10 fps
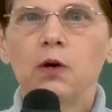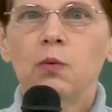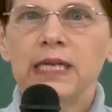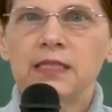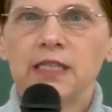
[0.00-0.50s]

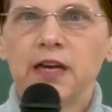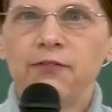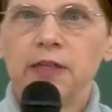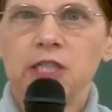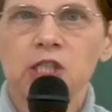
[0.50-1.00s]
What is the
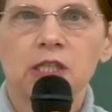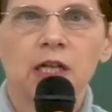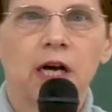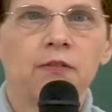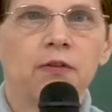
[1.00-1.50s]

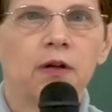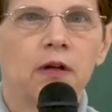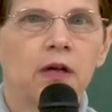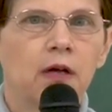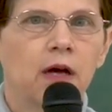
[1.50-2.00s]
definition of
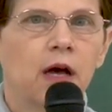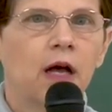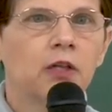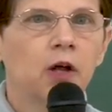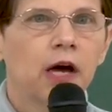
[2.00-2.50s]

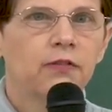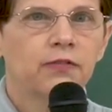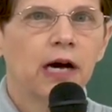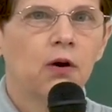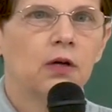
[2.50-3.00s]
a long
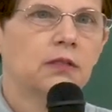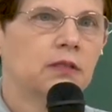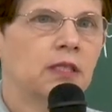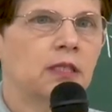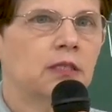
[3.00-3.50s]
vowel
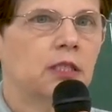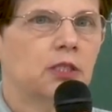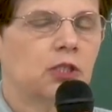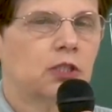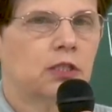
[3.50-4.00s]
in
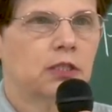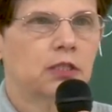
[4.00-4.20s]
English?